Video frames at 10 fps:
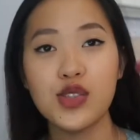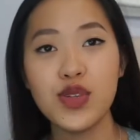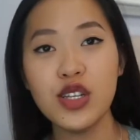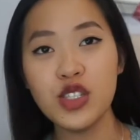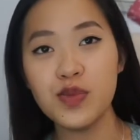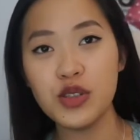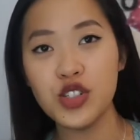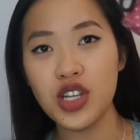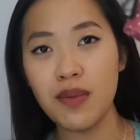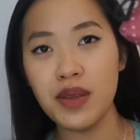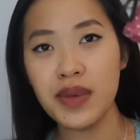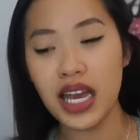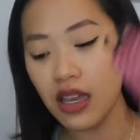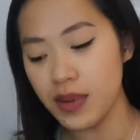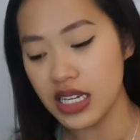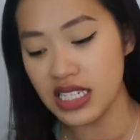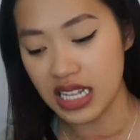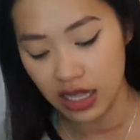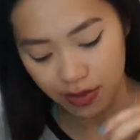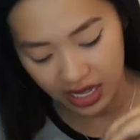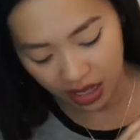this reusable shopping bag because I live in